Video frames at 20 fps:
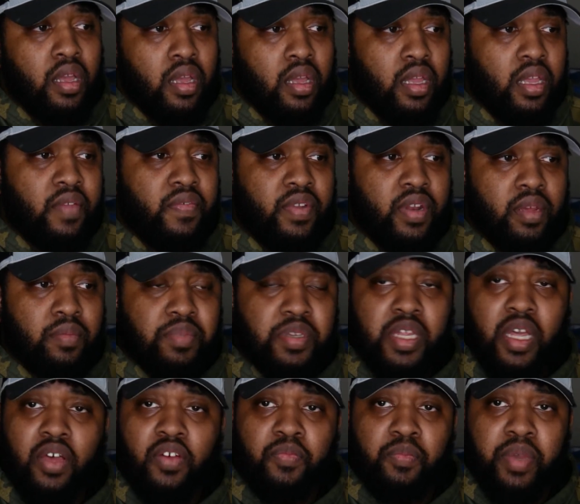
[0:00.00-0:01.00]
even
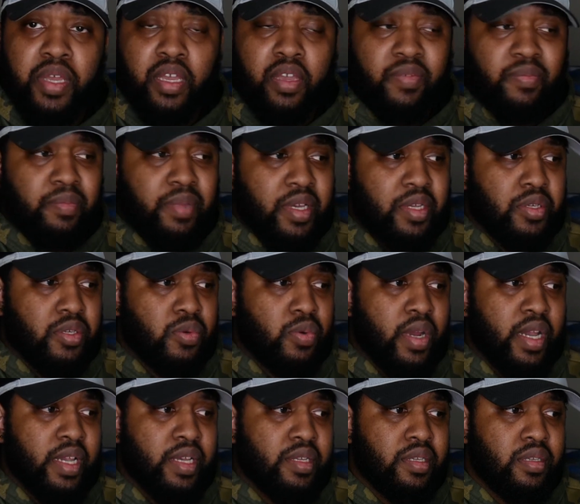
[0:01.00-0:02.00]
himself being of mixed
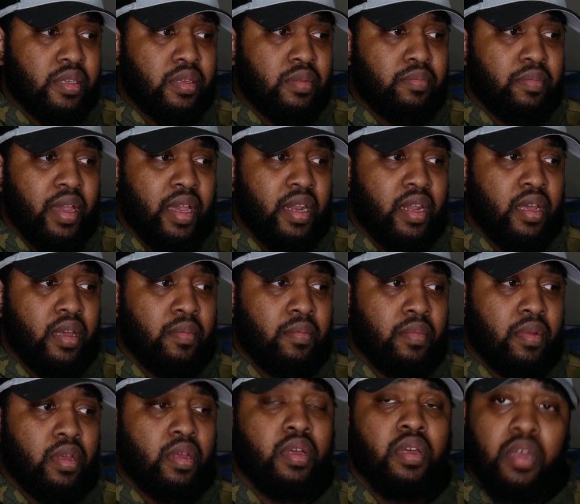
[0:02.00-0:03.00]
race made
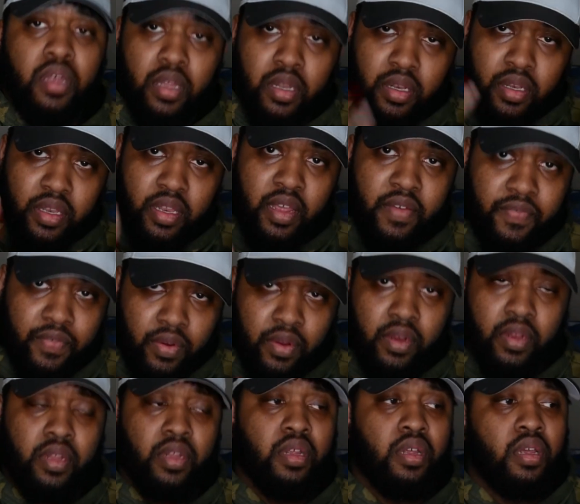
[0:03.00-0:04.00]
him
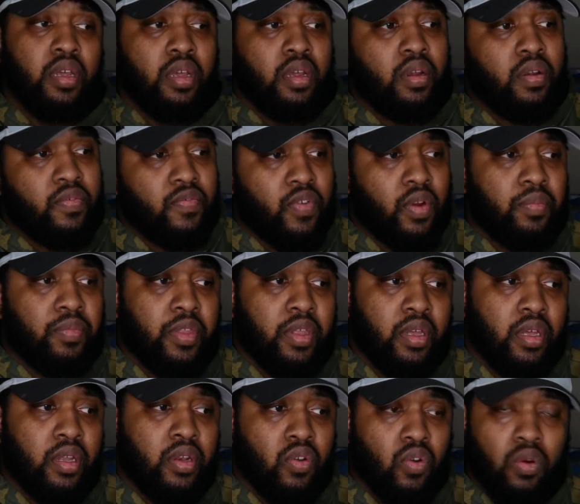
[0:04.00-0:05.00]
different from
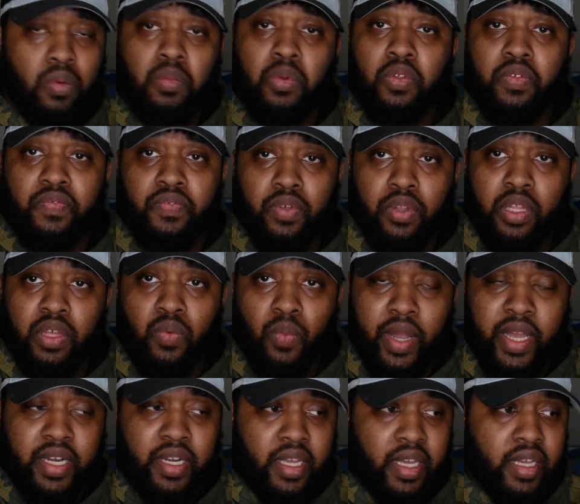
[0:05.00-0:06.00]
the normal, fully
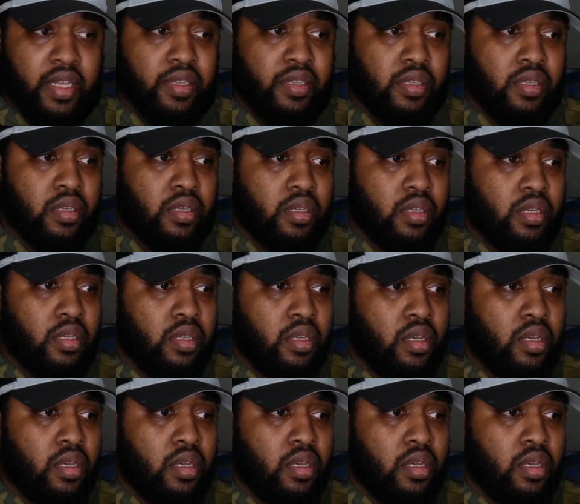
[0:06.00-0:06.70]
white kids.